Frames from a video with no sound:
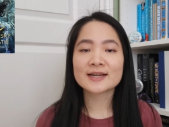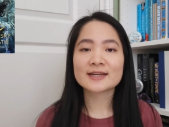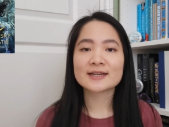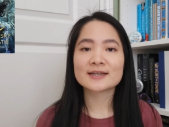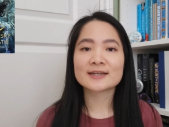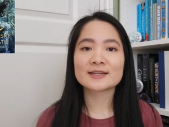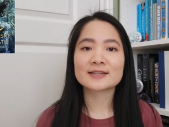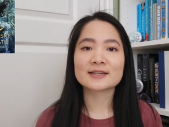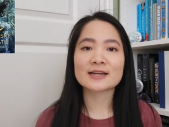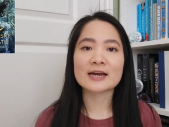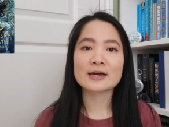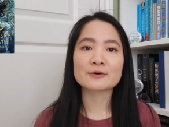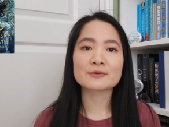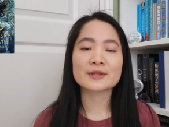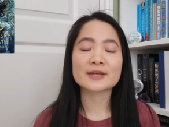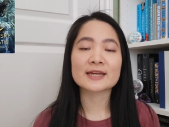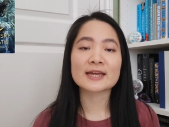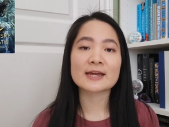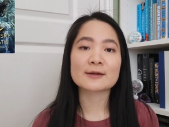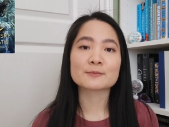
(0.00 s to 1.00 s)
and how
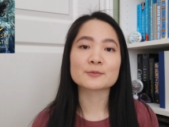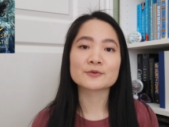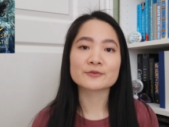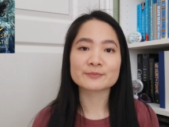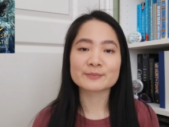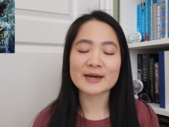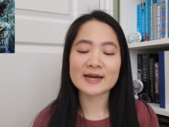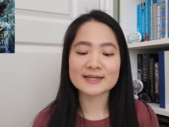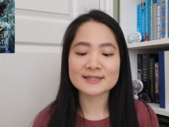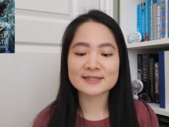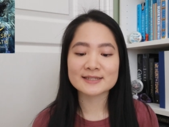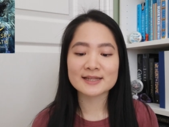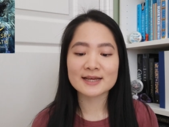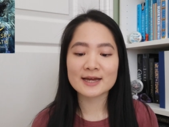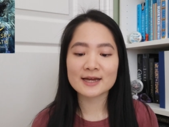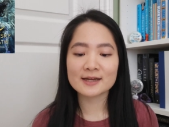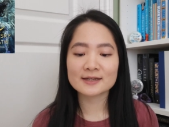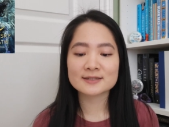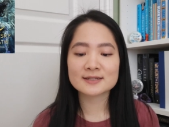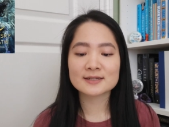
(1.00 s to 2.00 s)
they can move past
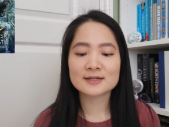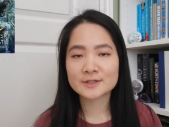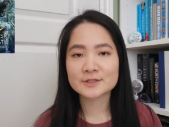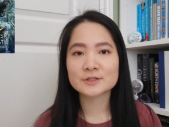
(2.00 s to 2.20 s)
that.